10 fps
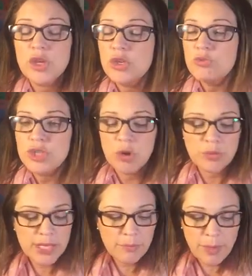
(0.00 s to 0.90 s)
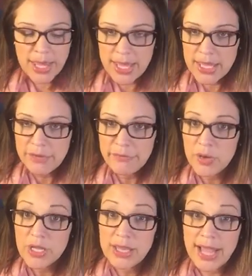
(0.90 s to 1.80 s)
You don't get paid for
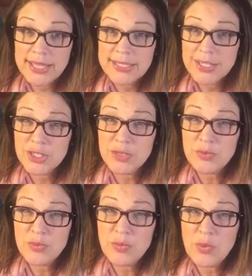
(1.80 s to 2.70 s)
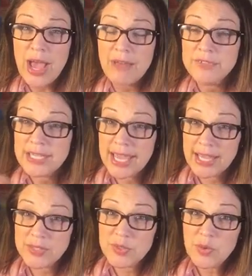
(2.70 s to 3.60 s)
a class that you have to
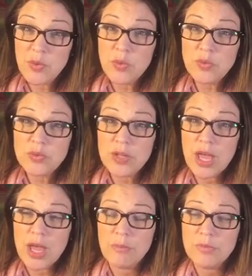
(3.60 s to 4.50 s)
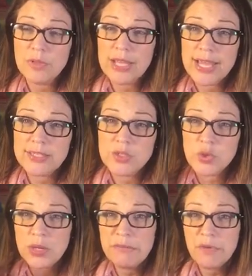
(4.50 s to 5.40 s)
cancel
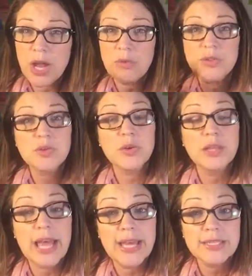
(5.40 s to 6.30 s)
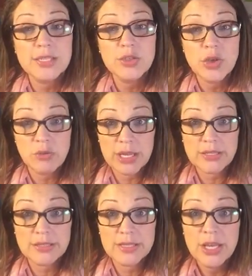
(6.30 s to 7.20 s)
24 hours or less
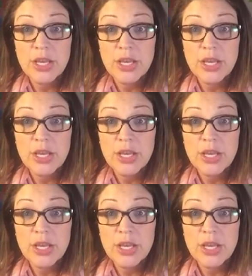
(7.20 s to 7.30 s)
notice.